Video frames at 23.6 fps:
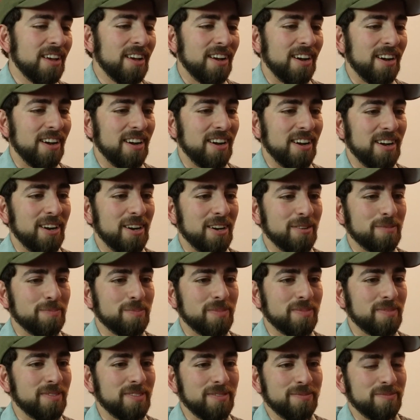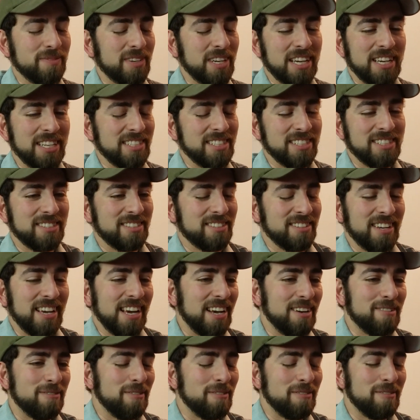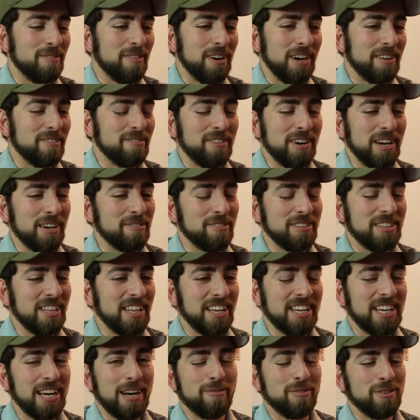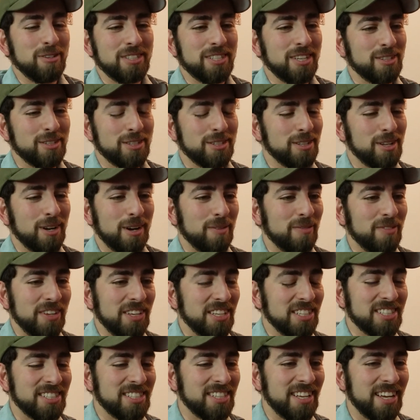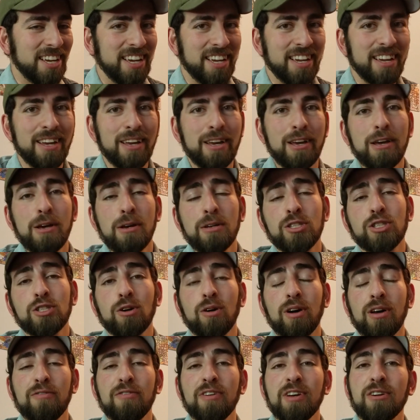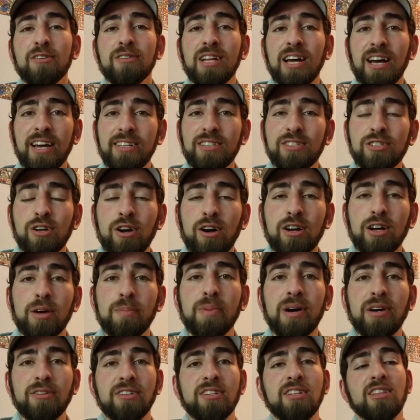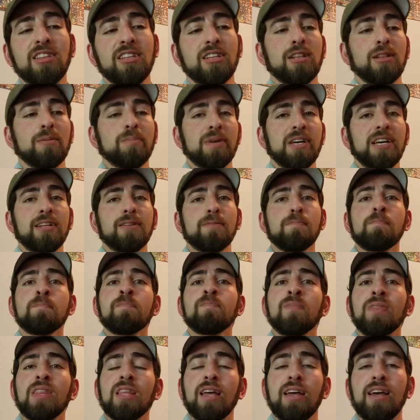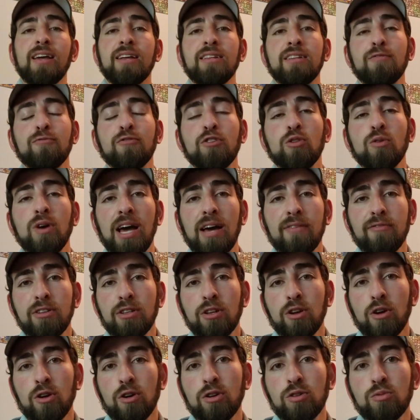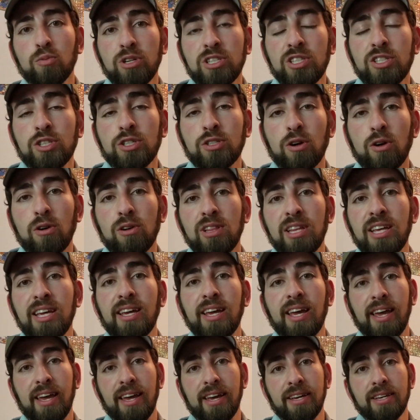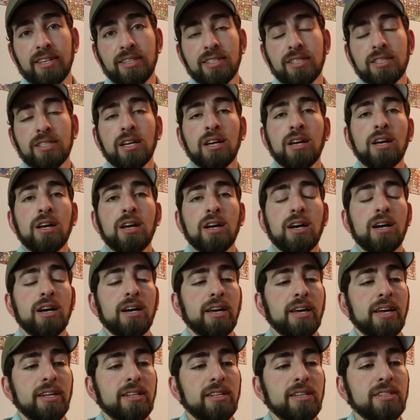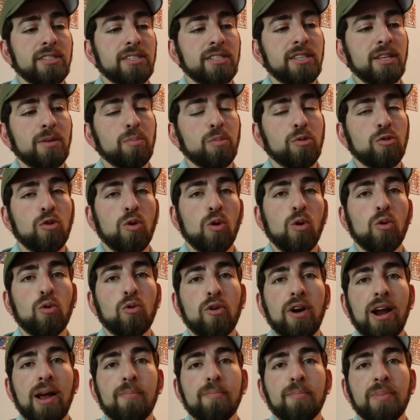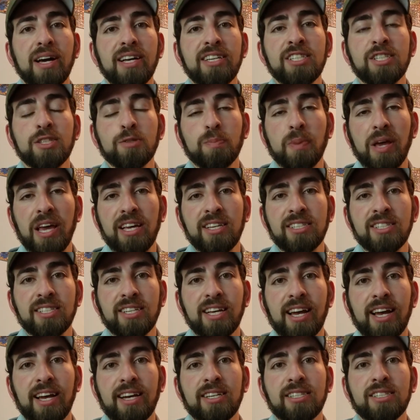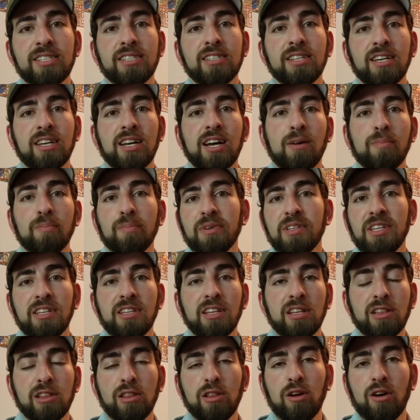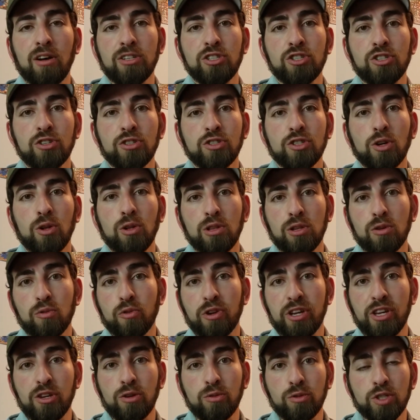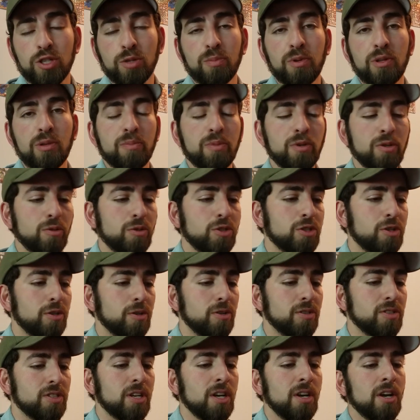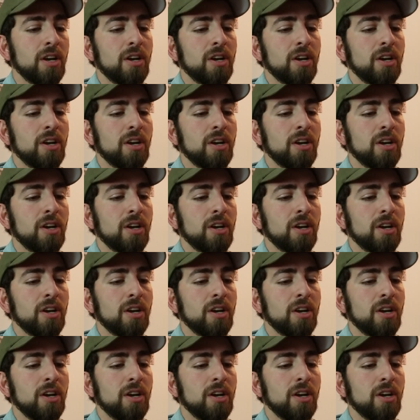Because, yeah, why would they cover such an obvious thing? So I figured I'd talk about it a little bit. And if you haven't heard what Starlink is, it is the program by SpaceX, the company that launches all the reusable boosters,